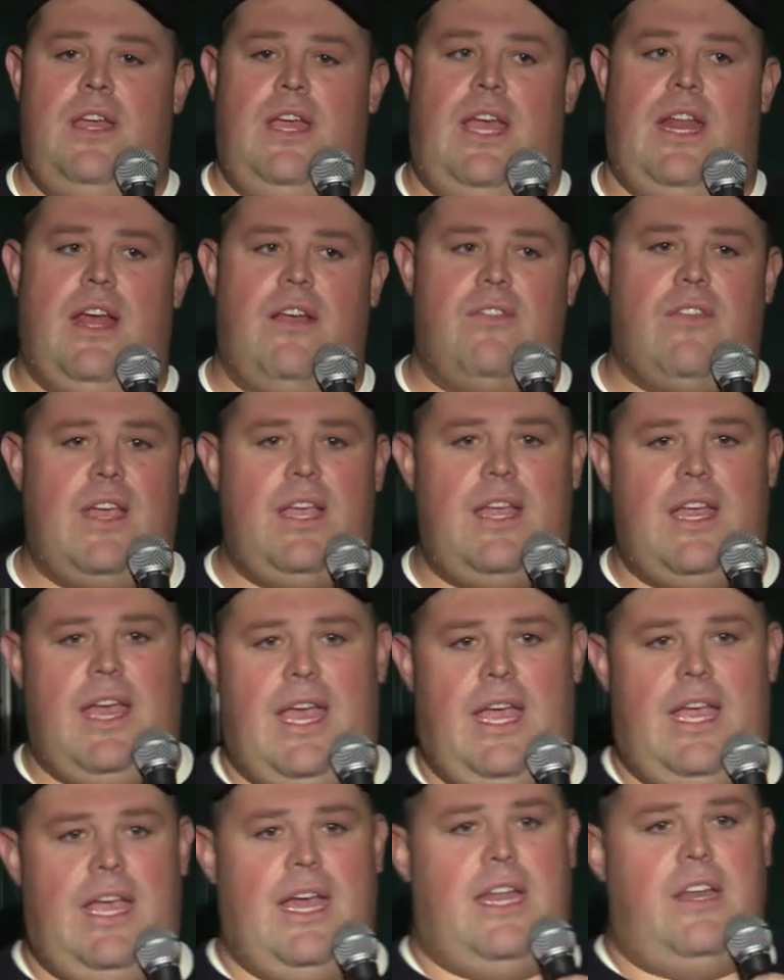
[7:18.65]
and I was like,
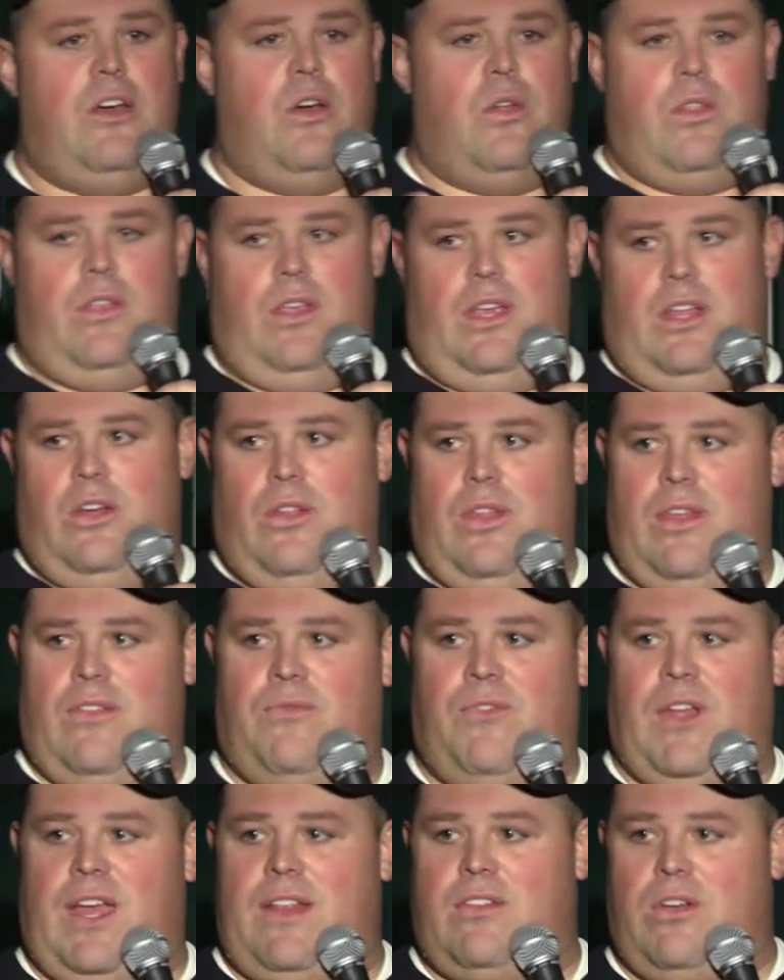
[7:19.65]
hey, I know you know this
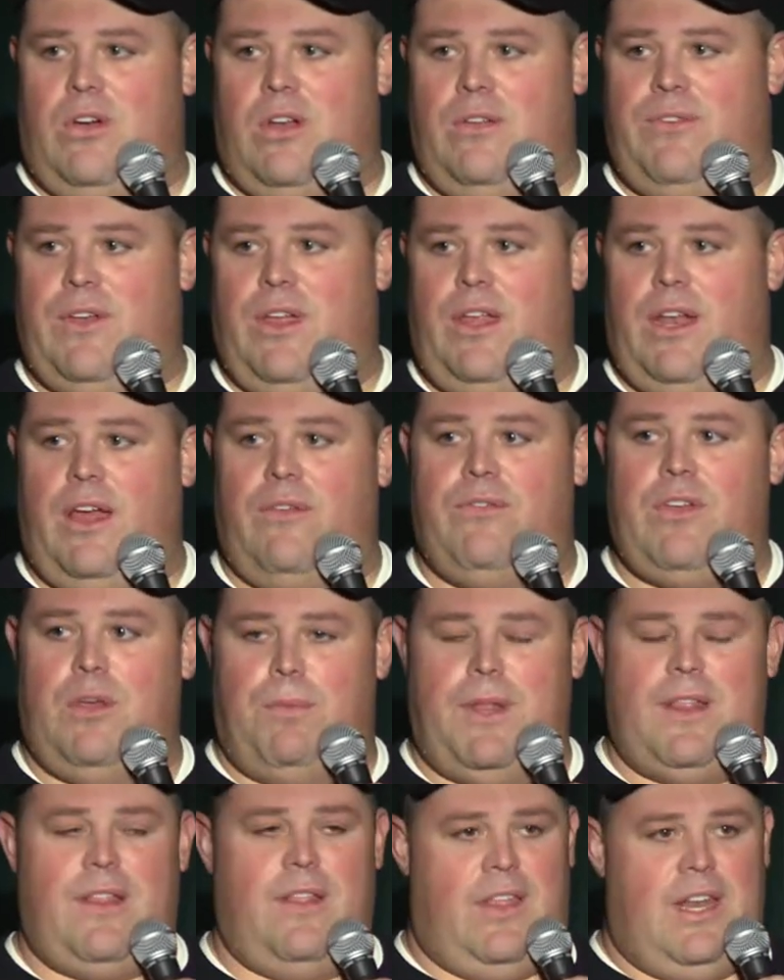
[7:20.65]
flight's going to Philadelphia,
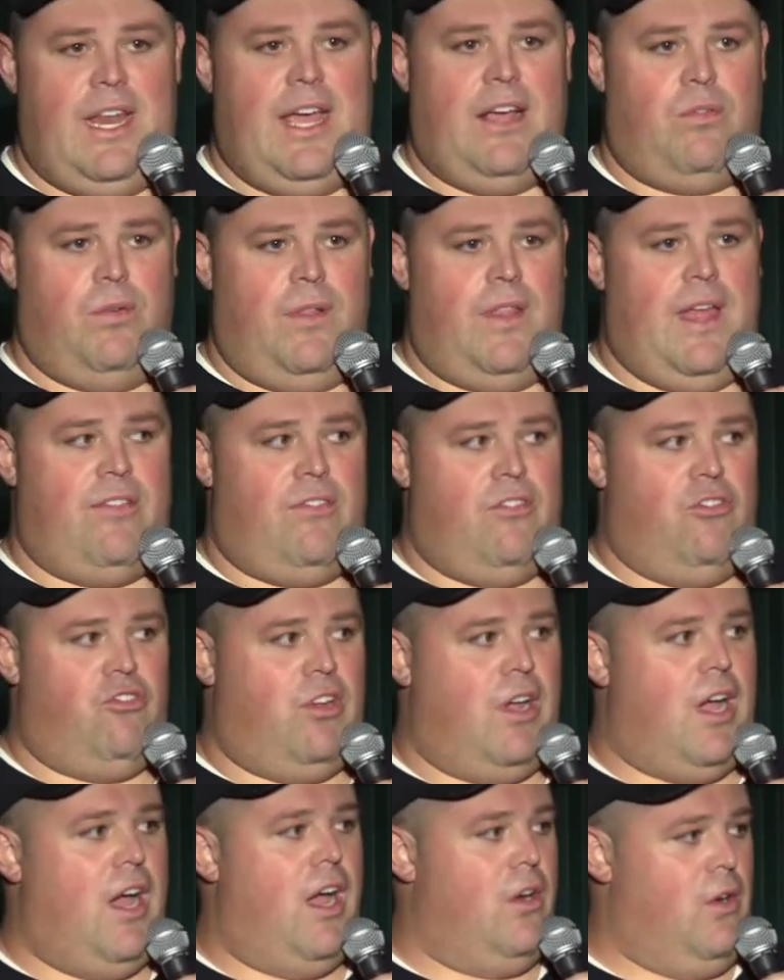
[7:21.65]
but the next one that's to
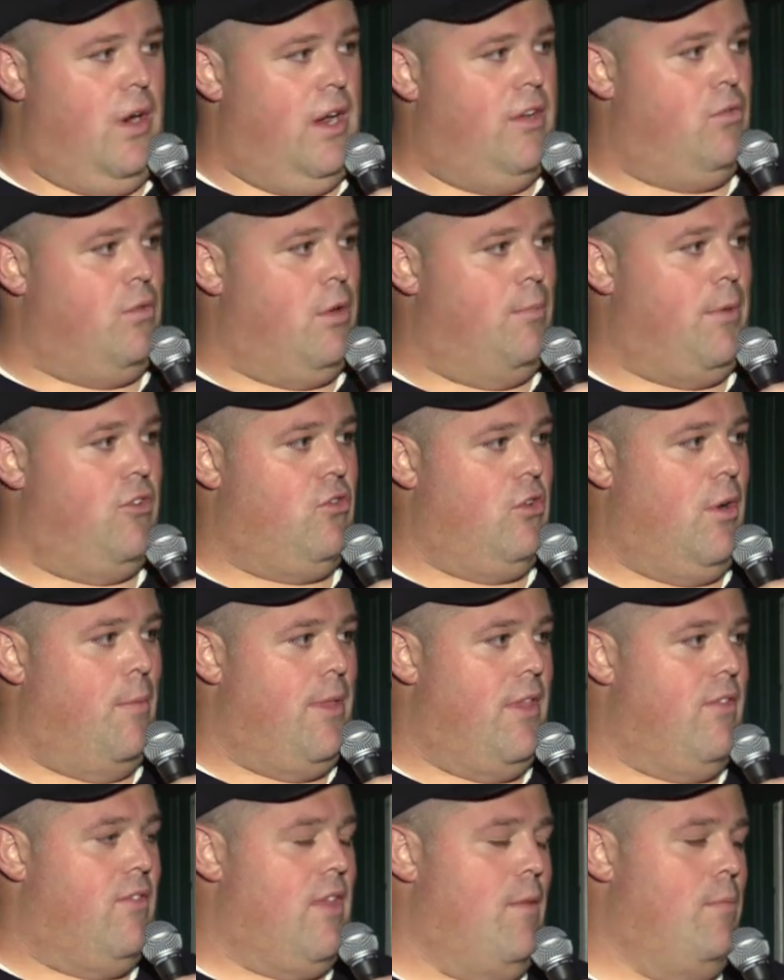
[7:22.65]
Chicago. I just want to make sure I'm
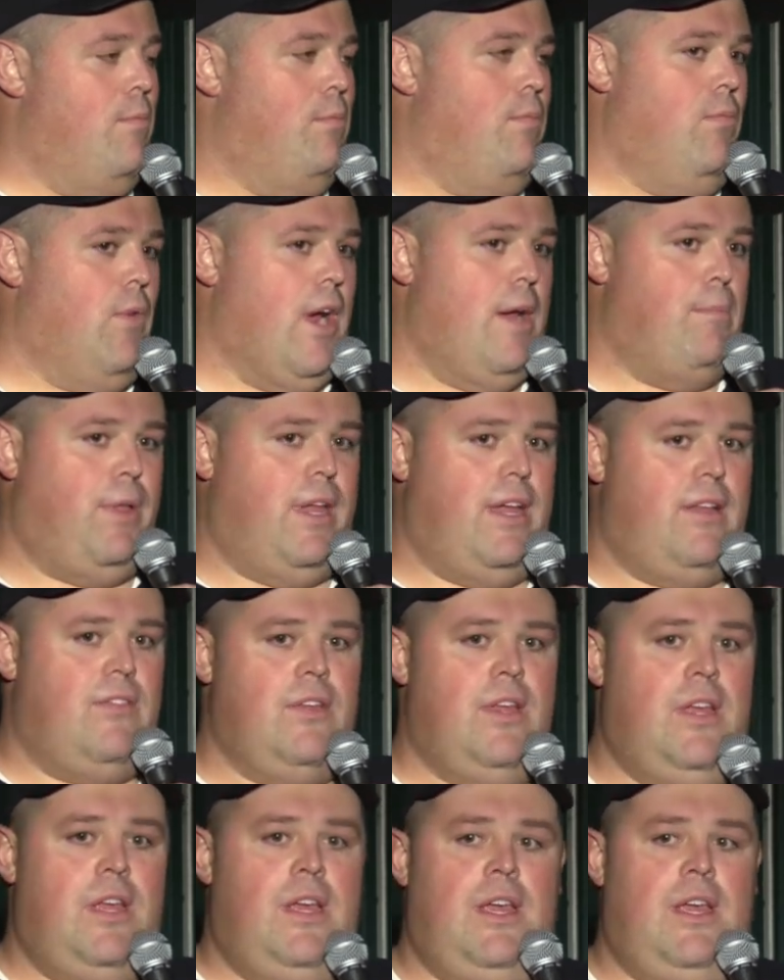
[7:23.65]
in the same right place.